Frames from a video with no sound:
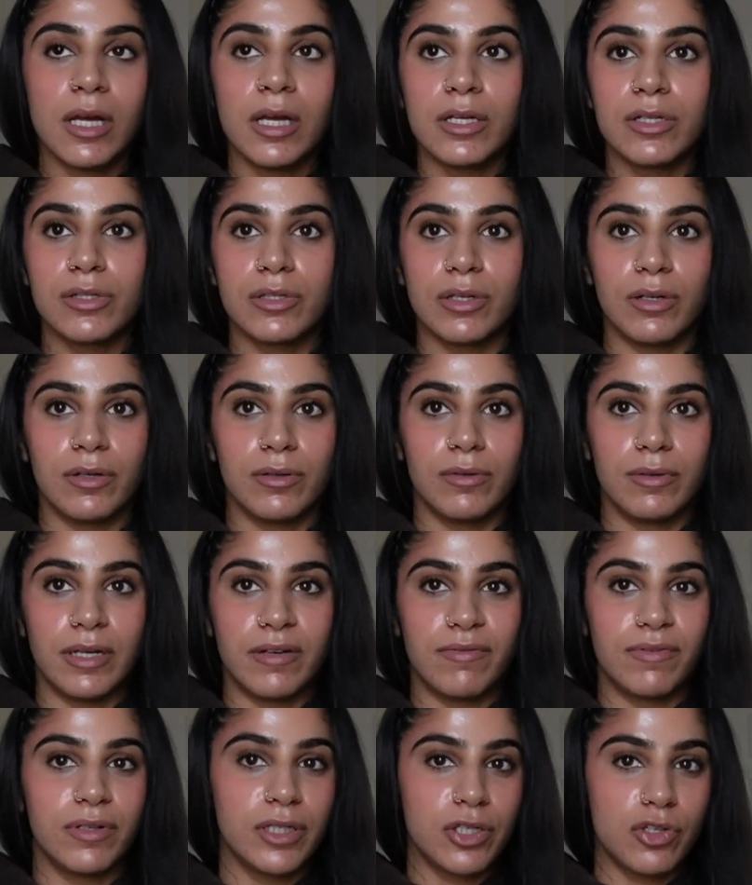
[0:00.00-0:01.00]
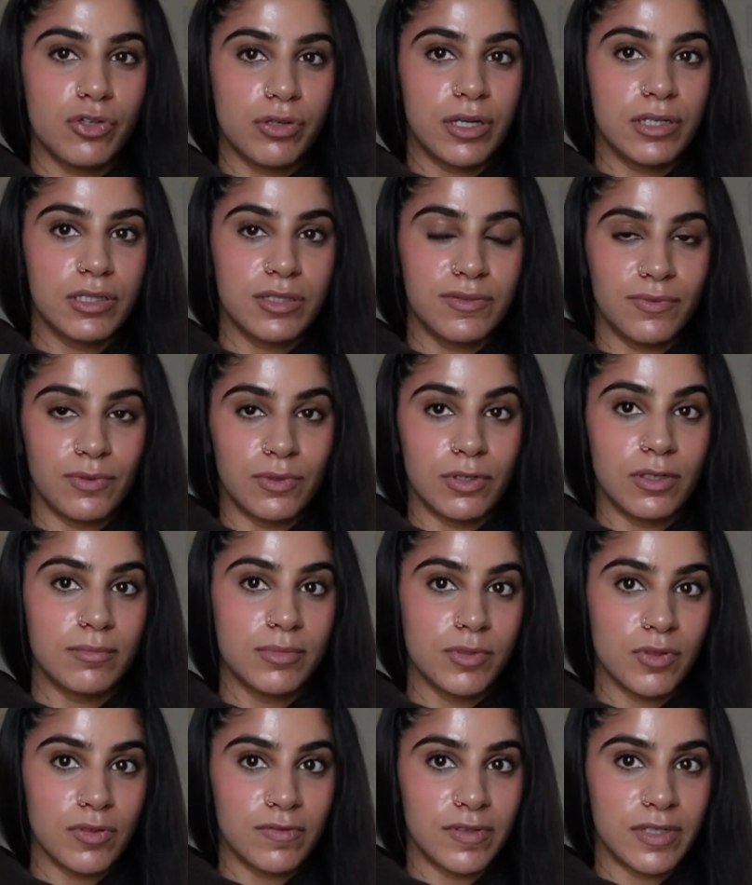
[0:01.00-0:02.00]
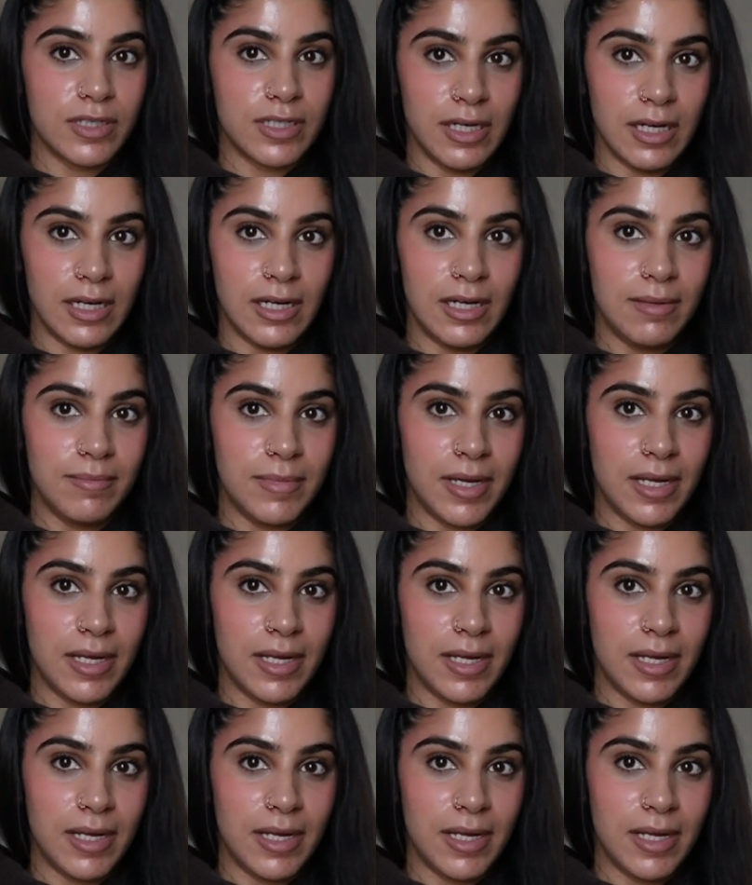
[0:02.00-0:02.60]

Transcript: So it really transformed over time,